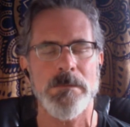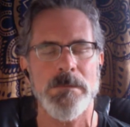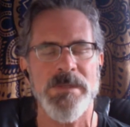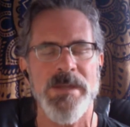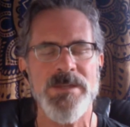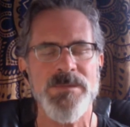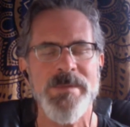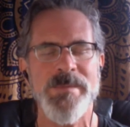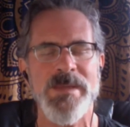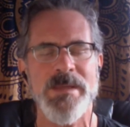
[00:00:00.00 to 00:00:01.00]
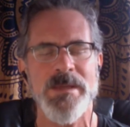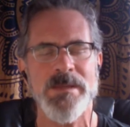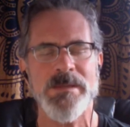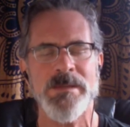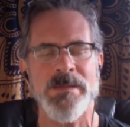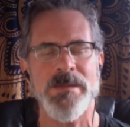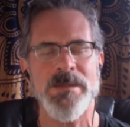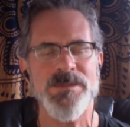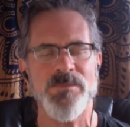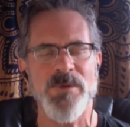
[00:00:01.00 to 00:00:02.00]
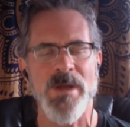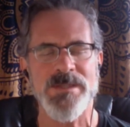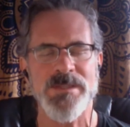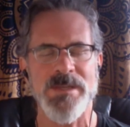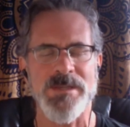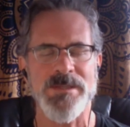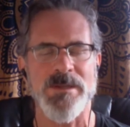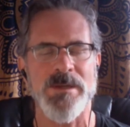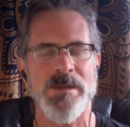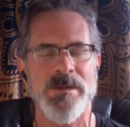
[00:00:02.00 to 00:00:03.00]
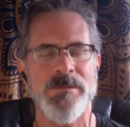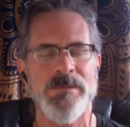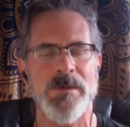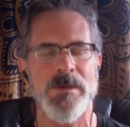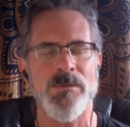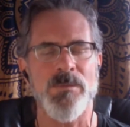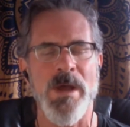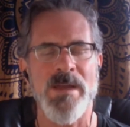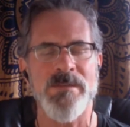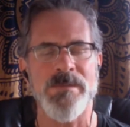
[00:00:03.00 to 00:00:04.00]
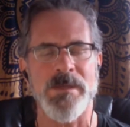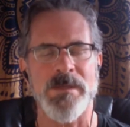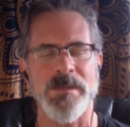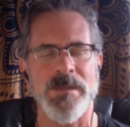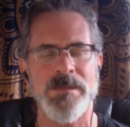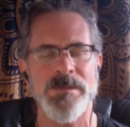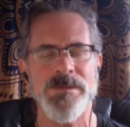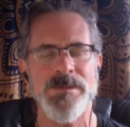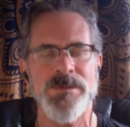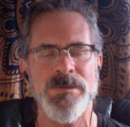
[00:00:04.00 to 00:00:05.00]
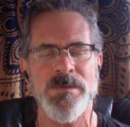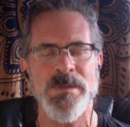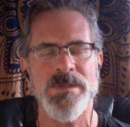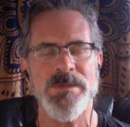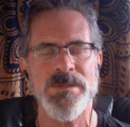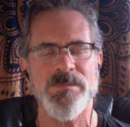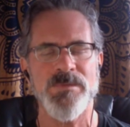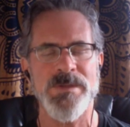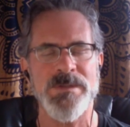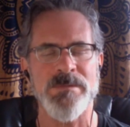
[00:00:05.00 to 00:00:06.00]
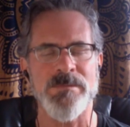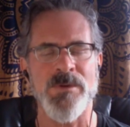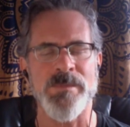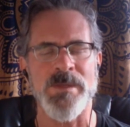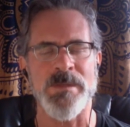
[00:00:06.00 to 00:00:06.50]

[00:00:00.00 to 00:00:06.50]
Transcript: And as we begin this process of arriving into this present moment,